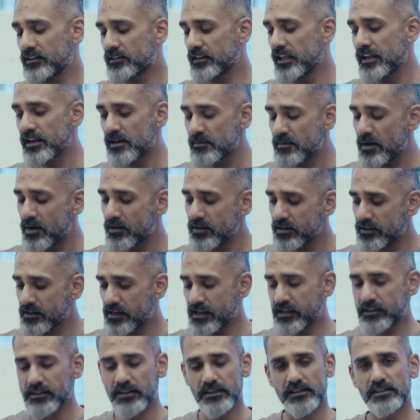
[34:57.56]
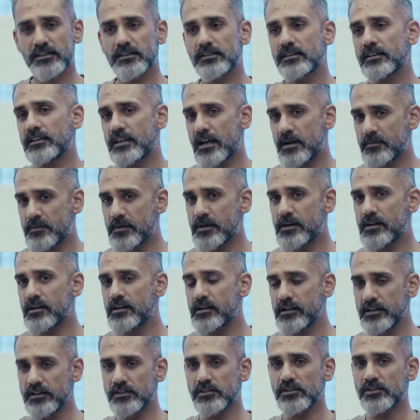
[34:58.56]
think about it like this
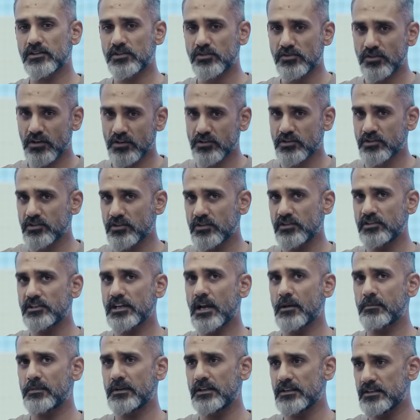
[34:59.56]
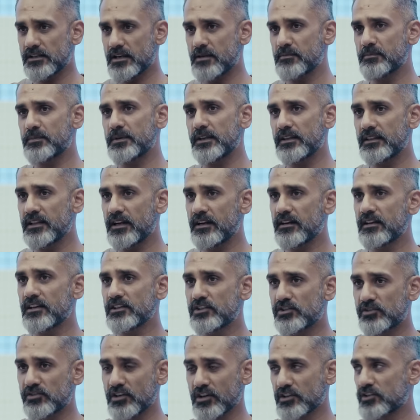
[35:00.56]
Yamaha is a structured Japanese company that does
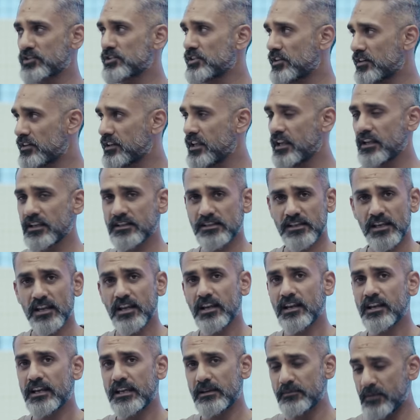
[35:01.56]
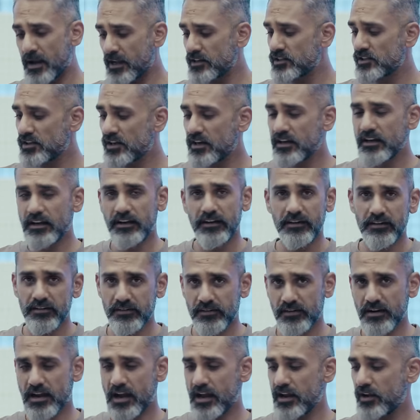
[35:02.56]
structured things. Imagine an
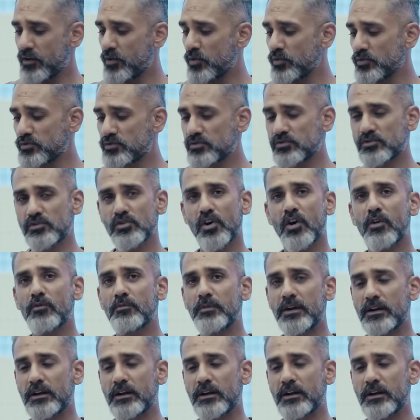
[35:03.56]
Indian guy whose job